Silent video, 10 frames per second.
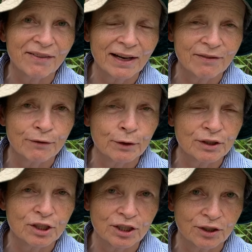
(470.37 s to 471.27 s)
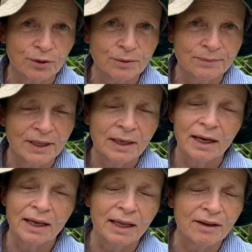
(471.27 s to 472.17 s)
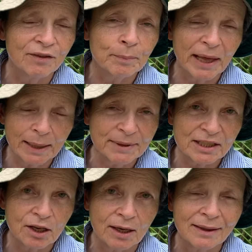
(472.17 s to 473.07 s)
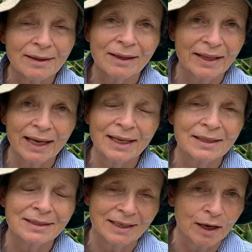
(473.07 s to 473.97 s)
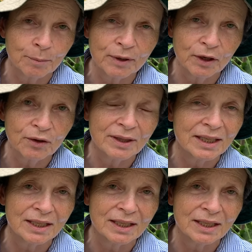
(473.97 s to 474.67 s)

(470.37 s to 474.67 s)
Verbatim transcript: 5-4-2. I get it from Amazon. The link is down below in the